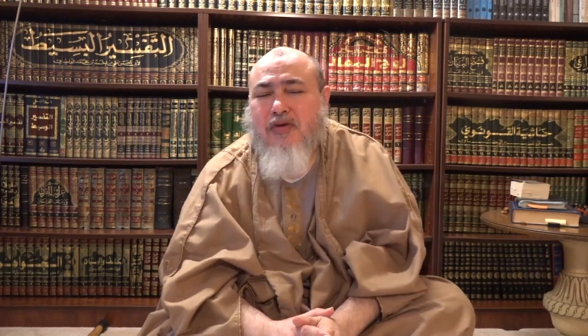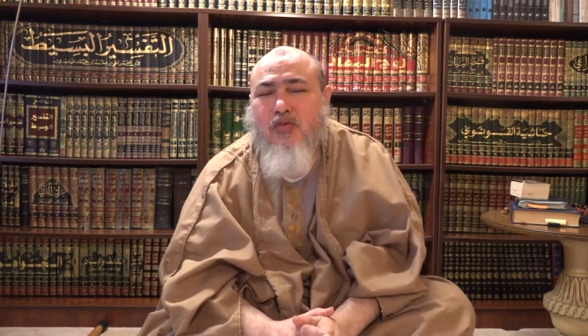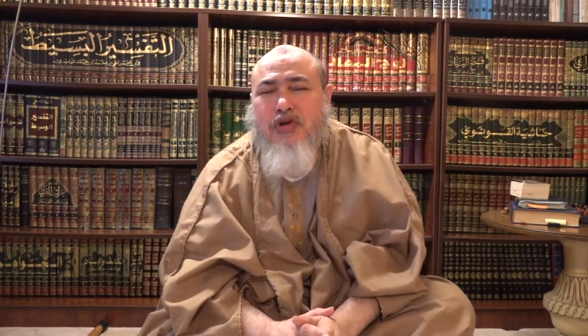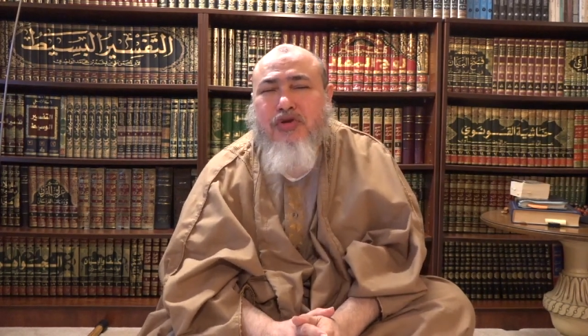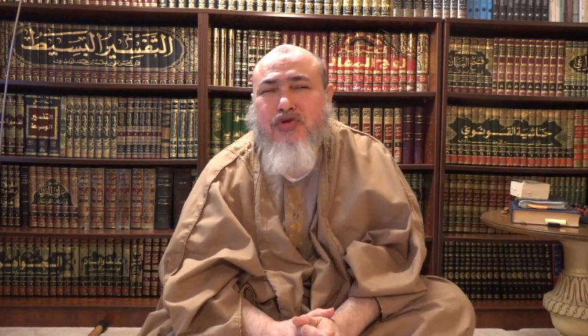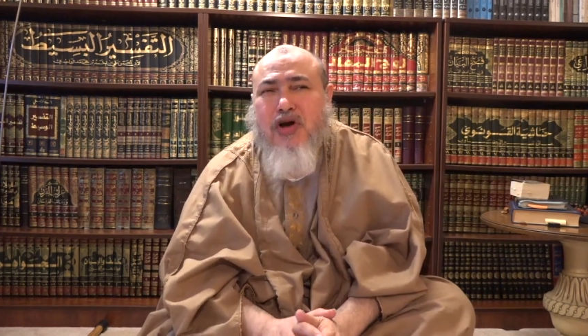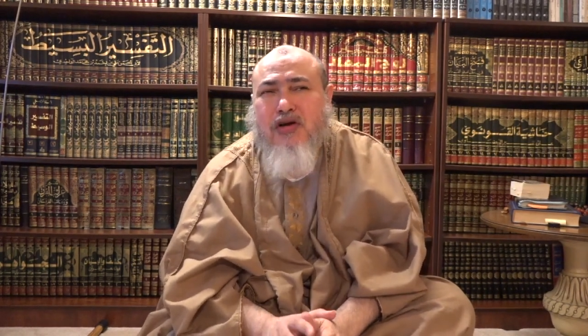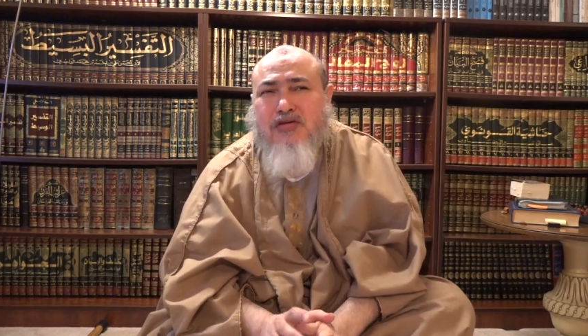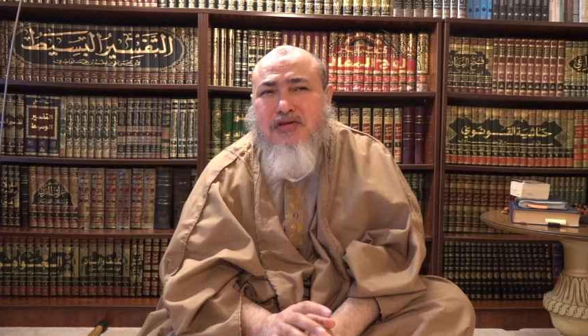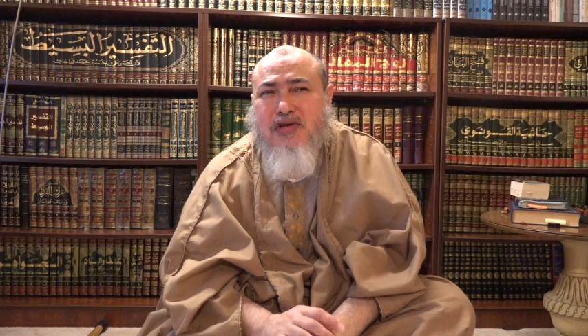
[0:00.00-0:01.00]
when you
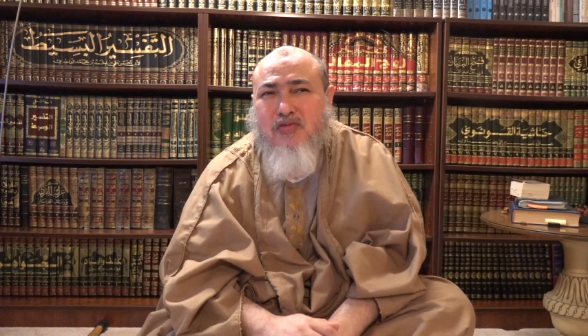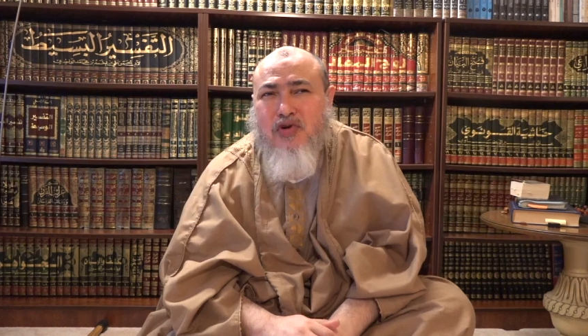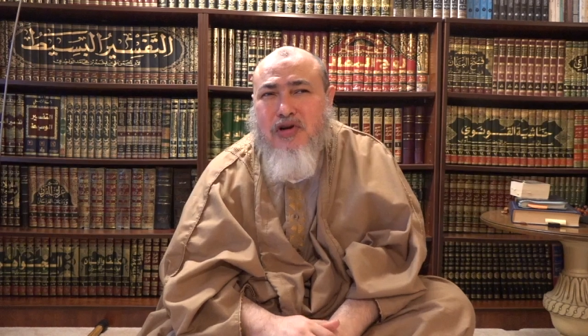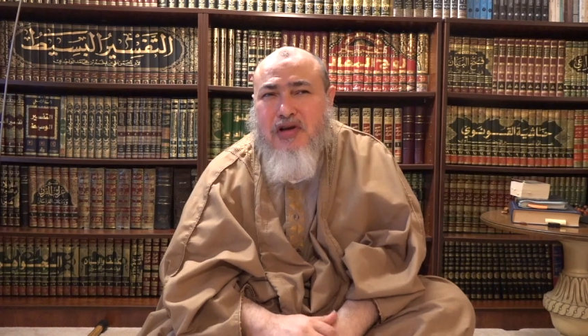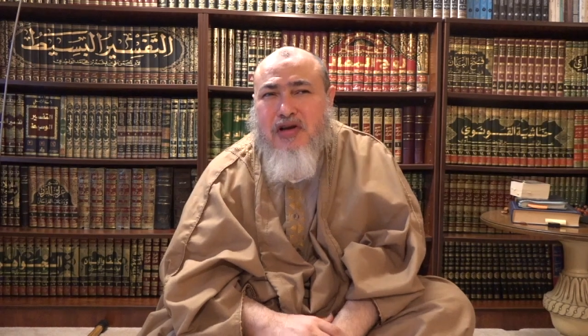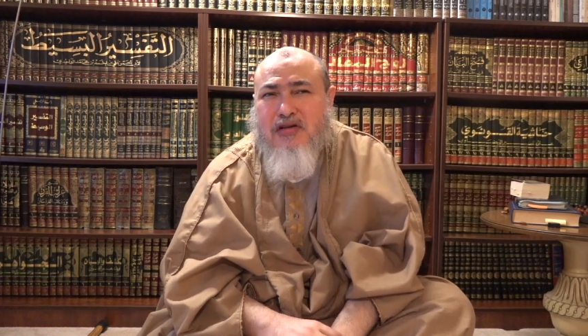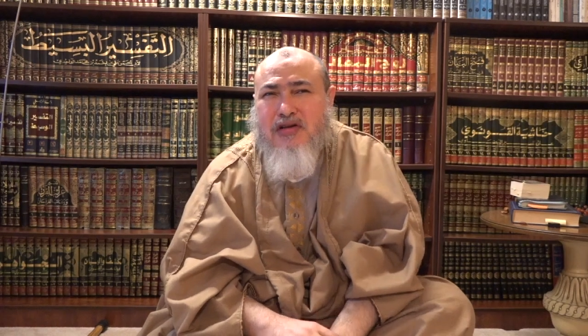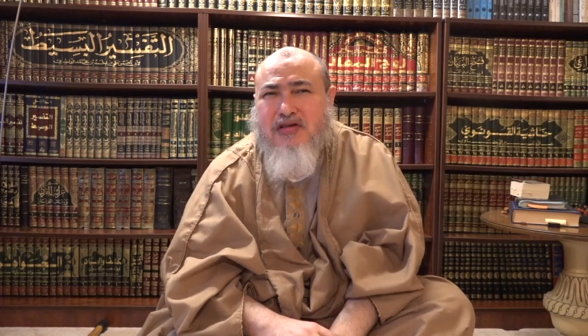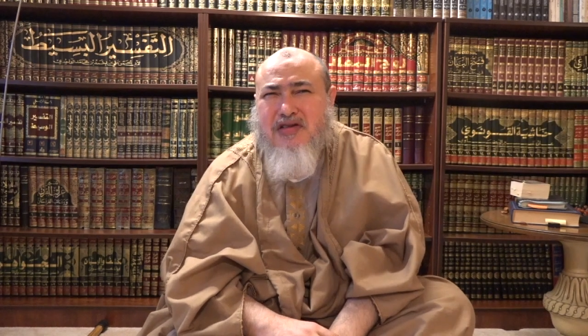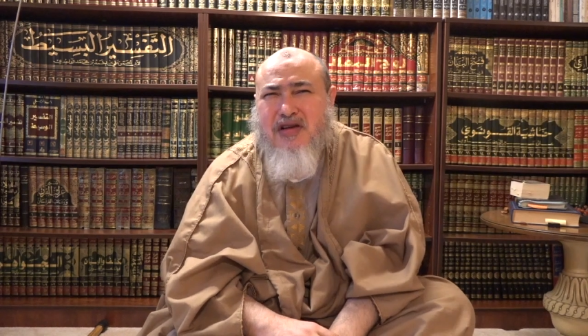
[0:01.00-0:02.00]
talk to someone and
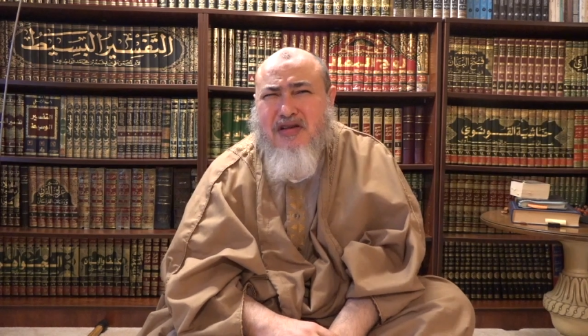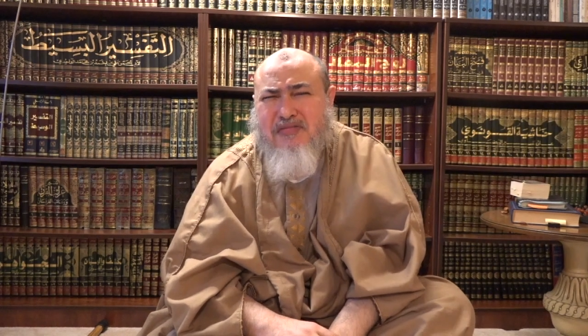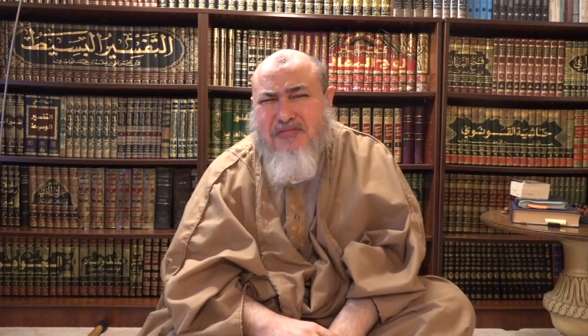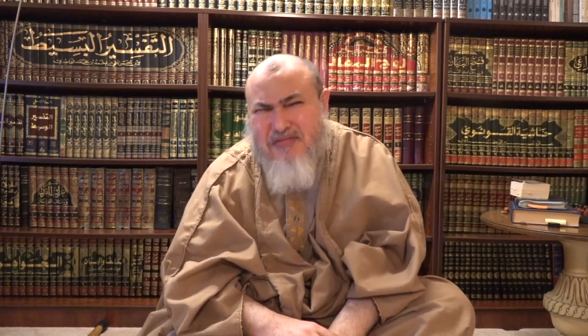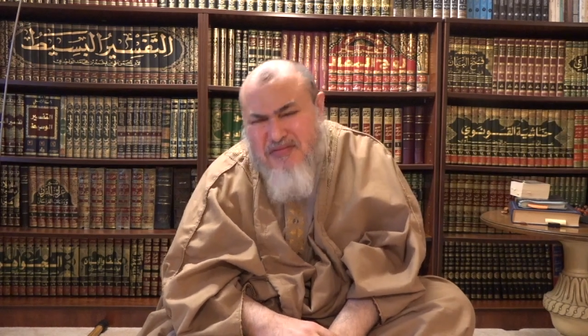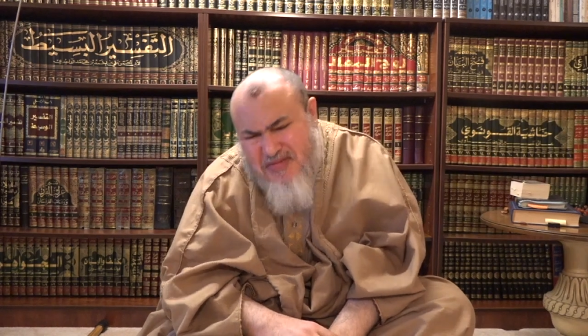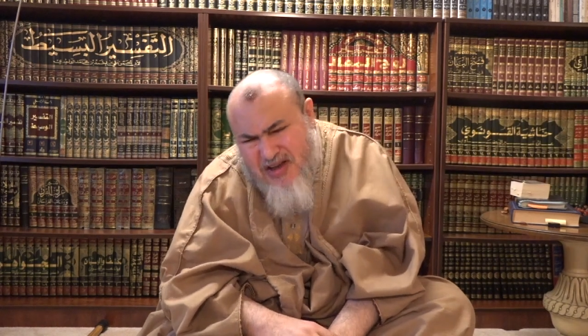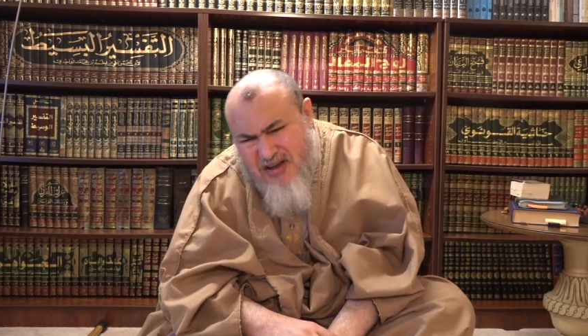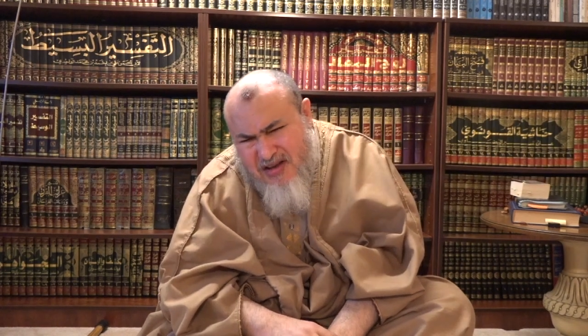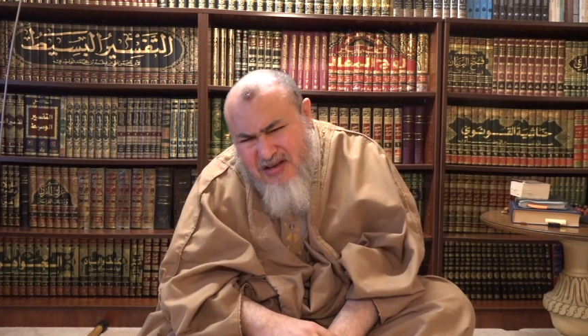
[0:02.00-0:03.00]
they say,
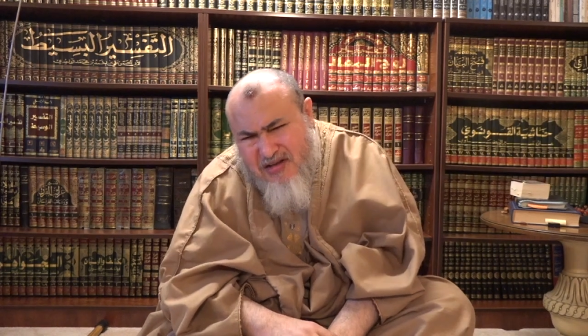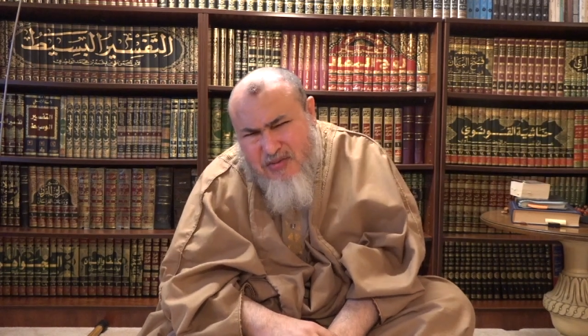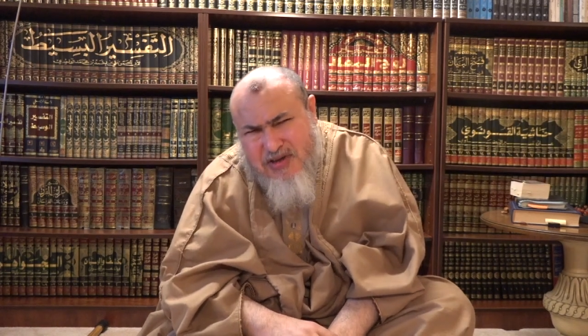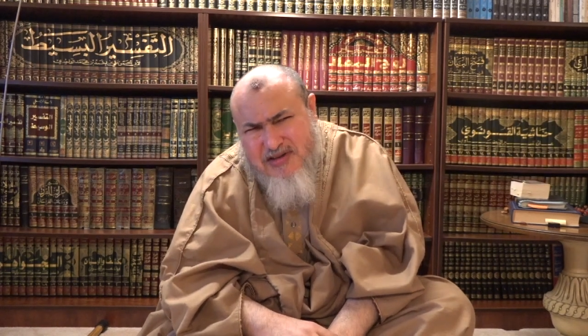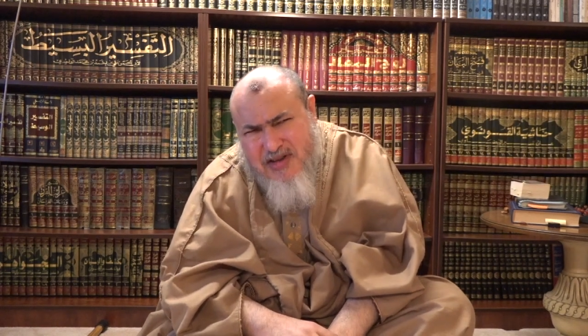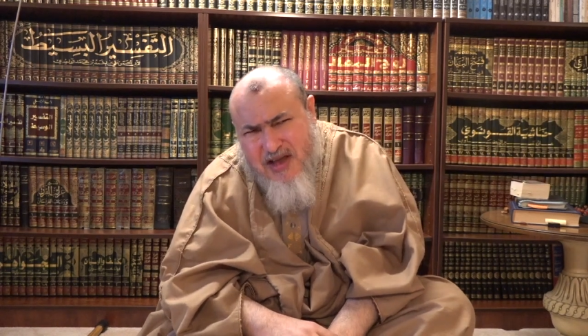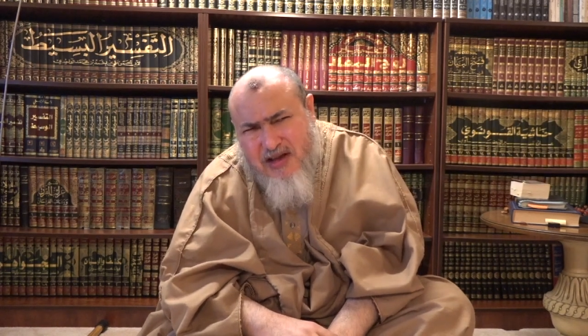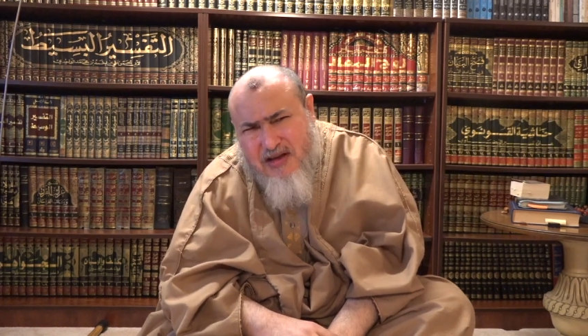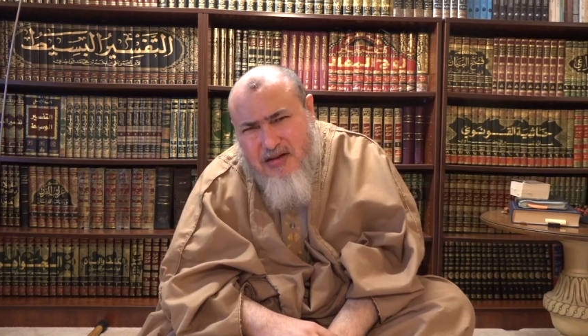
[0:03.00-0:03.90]
when is that?